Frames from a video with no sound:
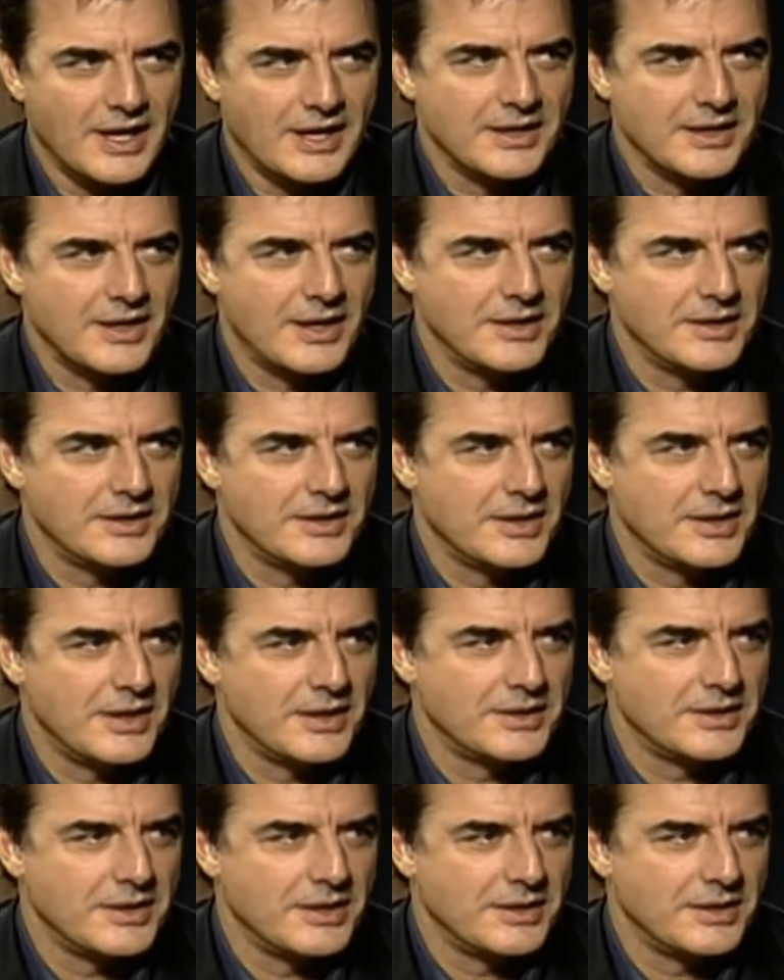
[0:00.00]
Los
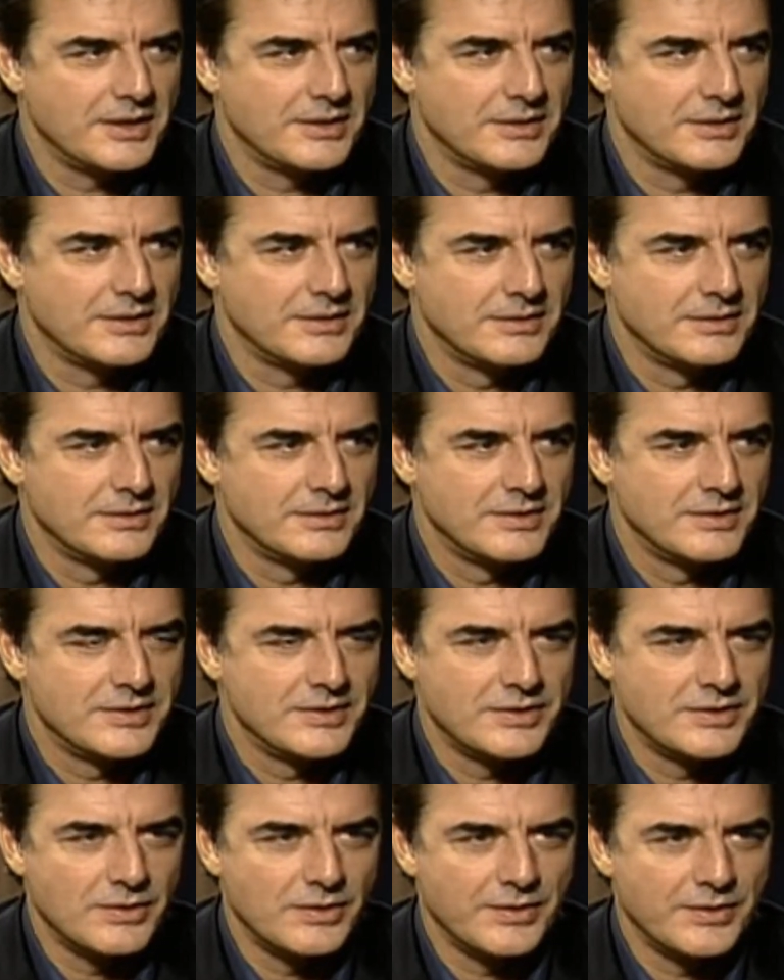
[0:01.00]
Angeles, New
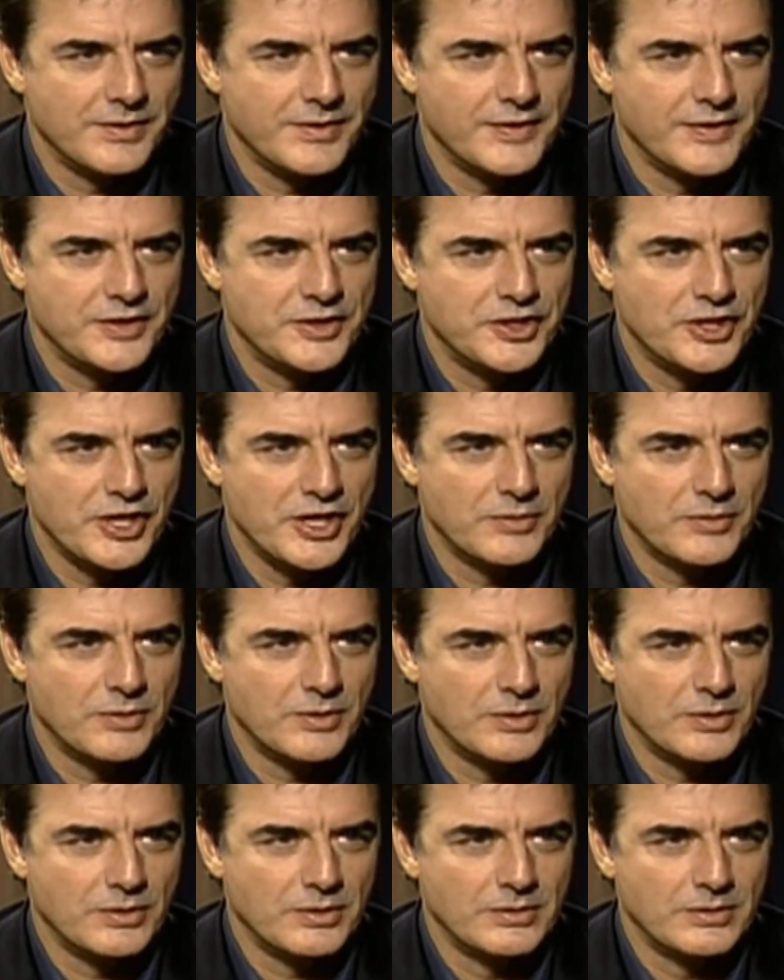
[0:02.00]
York, and London.